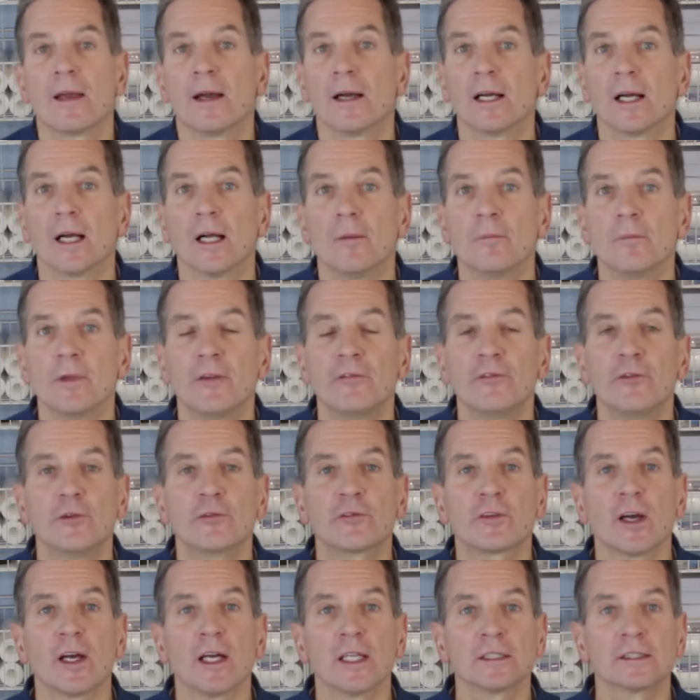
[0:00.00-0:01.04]
If
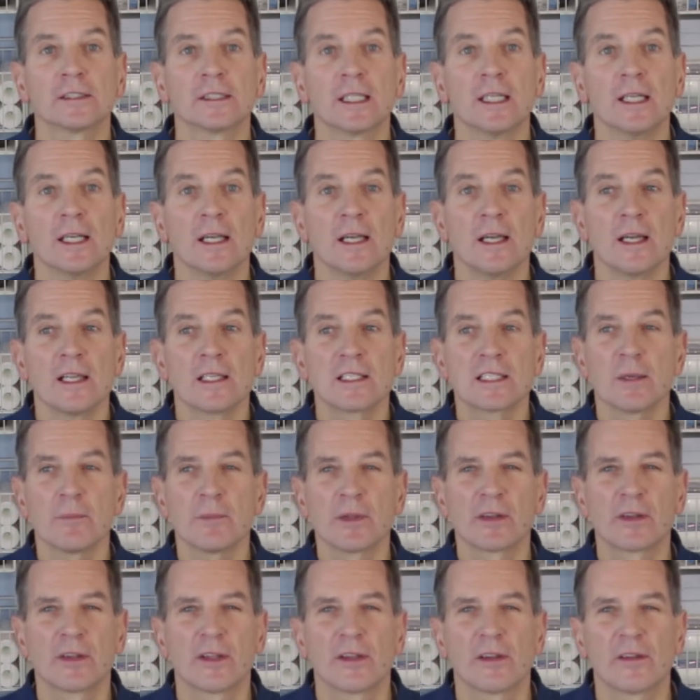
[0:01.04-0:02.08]
you've got some
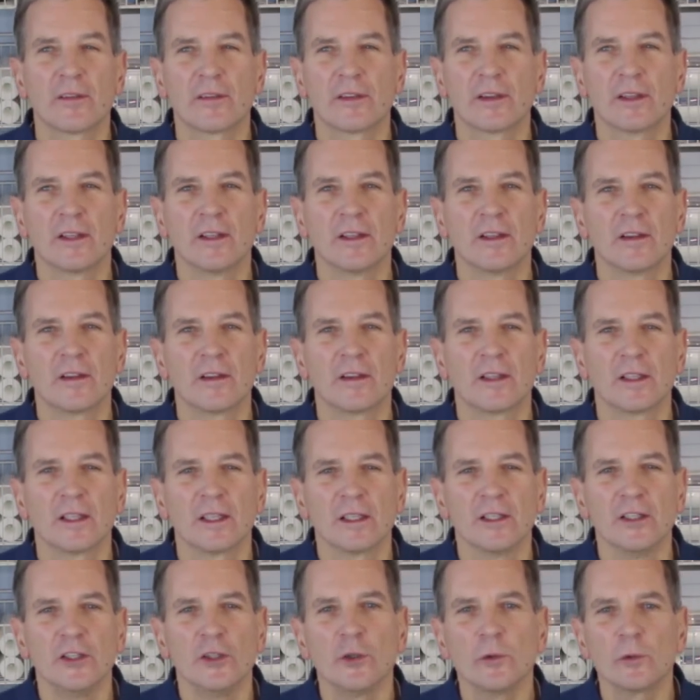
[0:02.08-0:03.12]
of
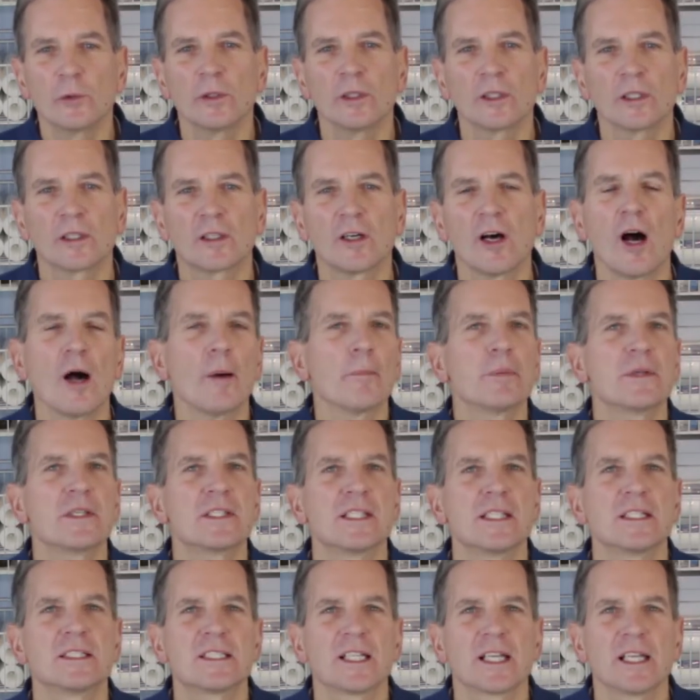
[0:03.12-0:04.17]
the newer
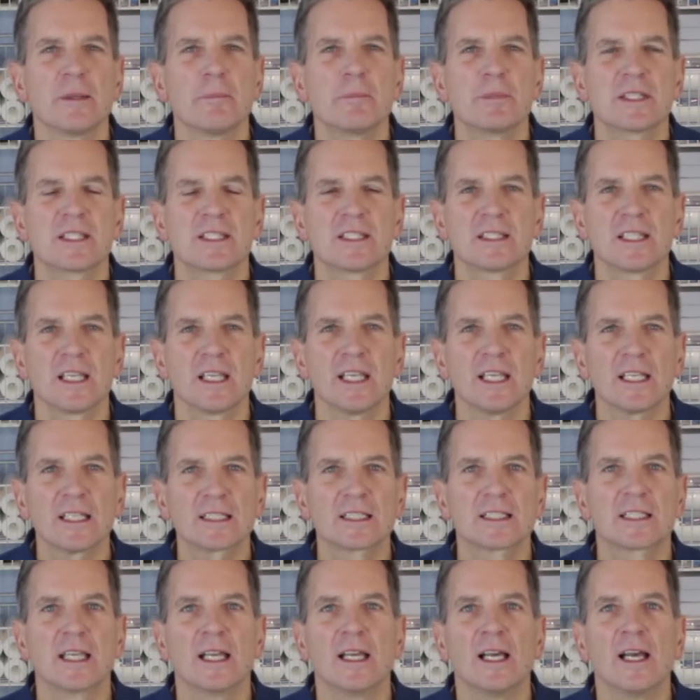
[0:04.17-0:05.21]
composite type
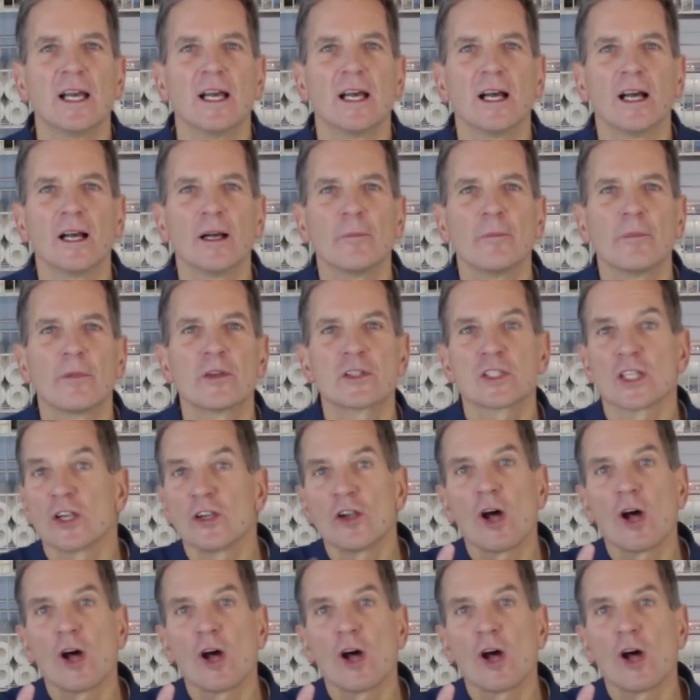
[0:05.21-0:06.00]
sinks, there's a